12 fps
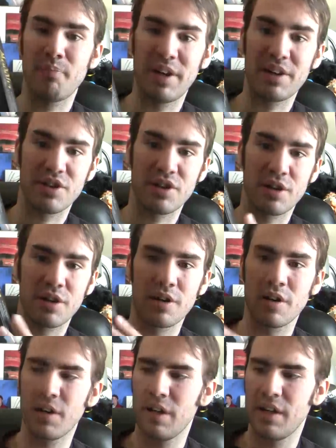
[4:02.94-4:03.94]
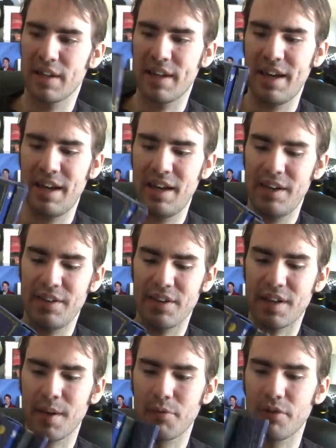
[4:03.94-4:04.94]
picture case.
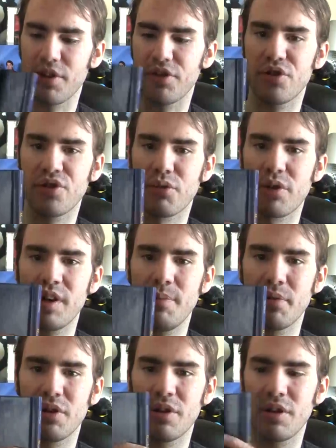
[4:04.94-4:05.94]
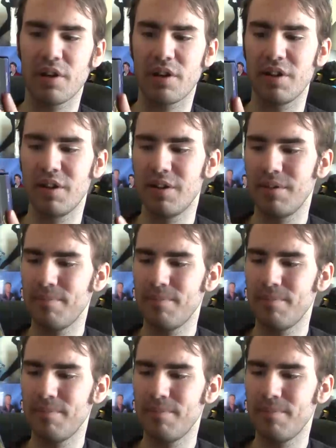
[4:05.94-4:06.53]
It comes with a storybook.